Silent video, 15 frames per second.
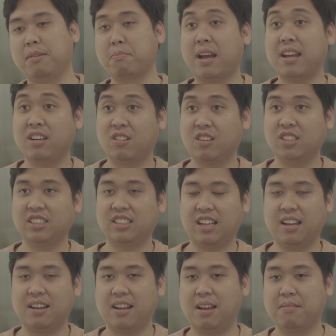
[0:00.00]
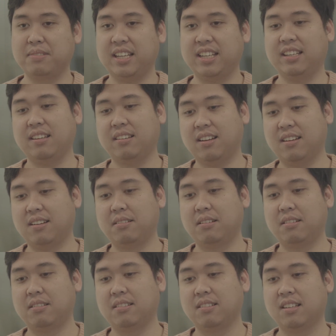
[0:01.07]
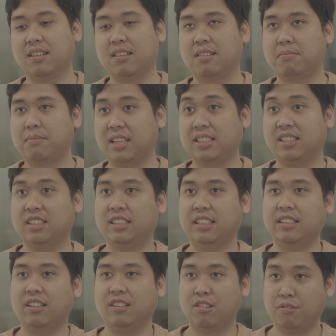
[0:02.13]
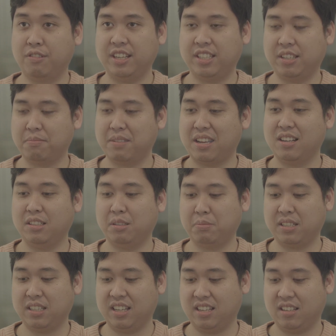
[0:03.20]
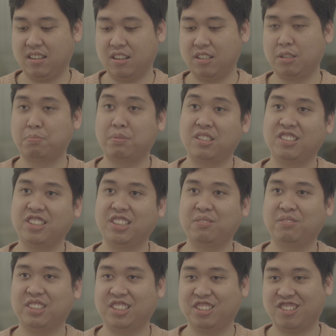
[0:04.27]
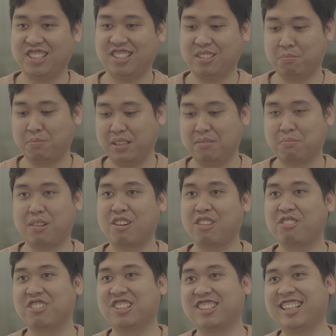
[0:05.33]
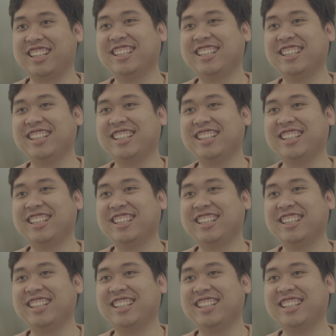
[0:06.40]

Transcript: my course, uh, I'm taking a master's in innovation management and entrepreneurship. It's quite a big mouthful, right?